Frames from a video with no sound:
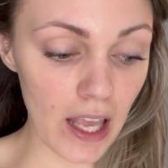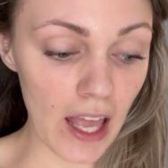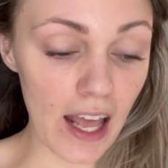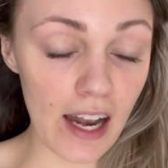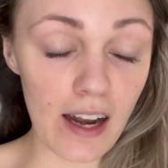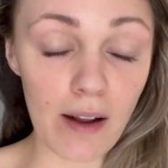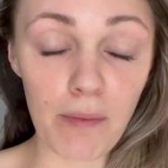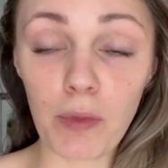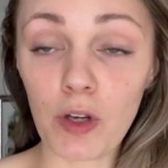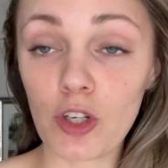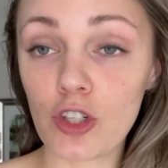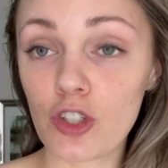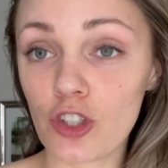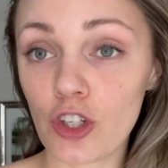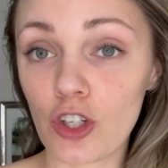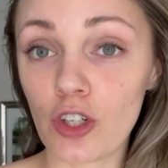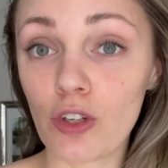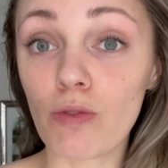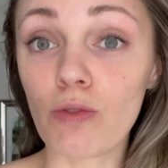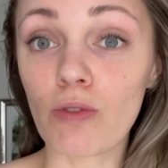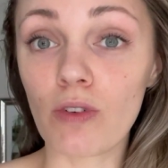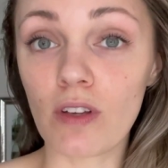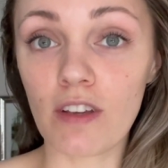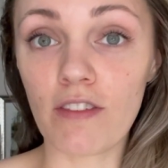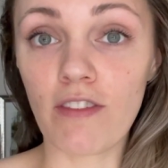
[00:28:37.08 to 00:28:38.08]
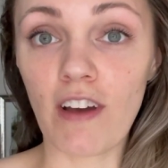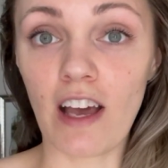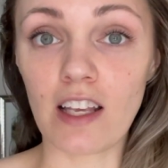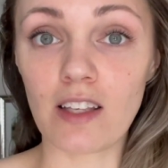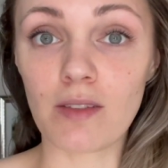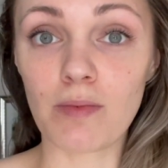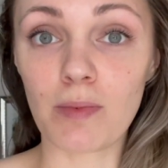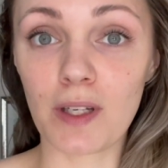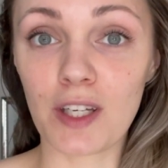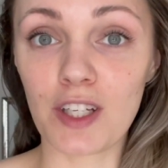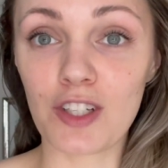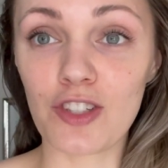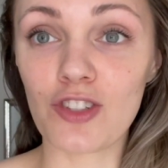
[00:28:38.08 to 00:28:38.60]
and I'm gonna show you really fast
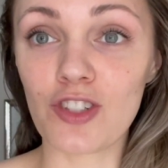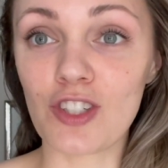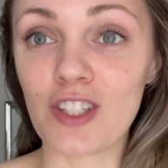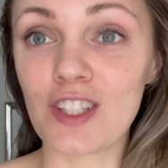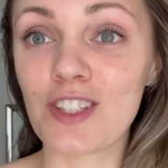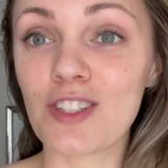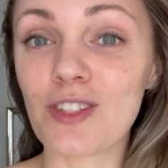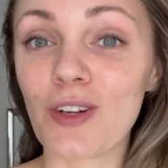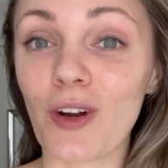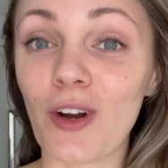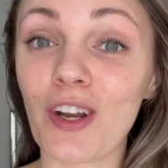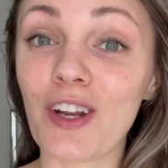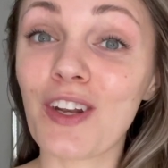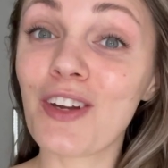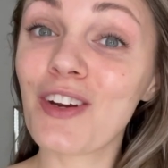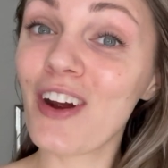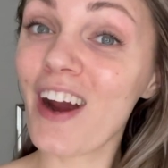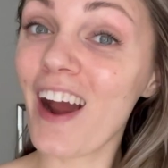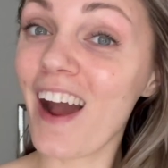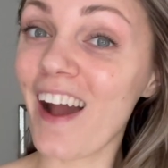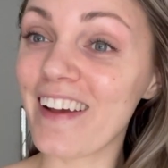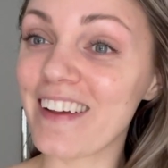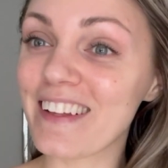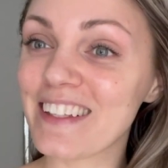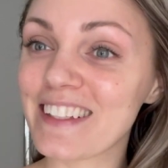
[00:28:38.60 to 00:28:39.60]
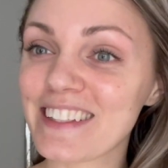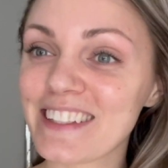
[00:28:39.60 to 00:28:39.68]
because she's starting to cry.